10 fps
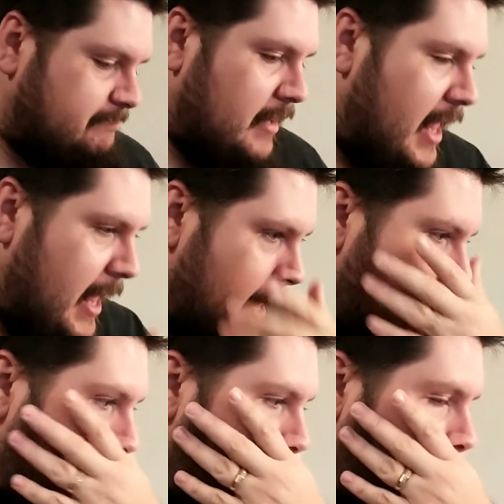
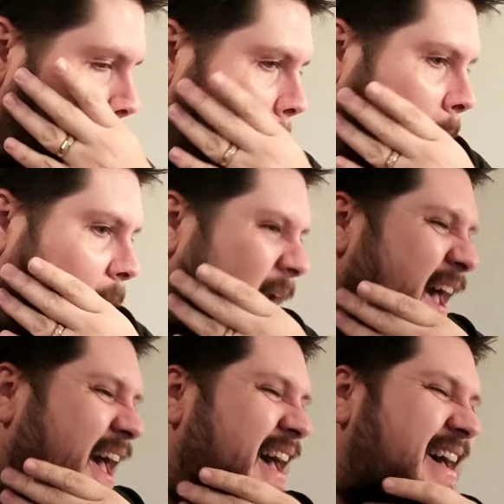
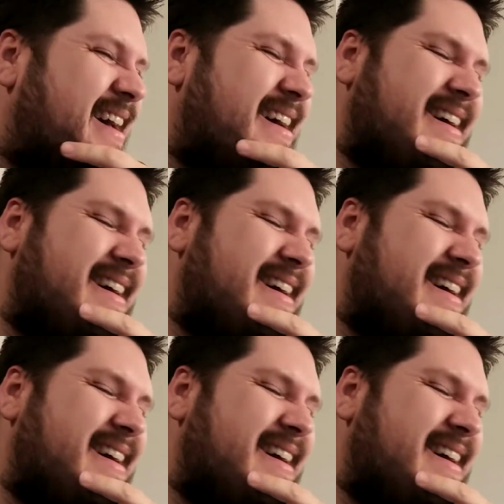[no speech]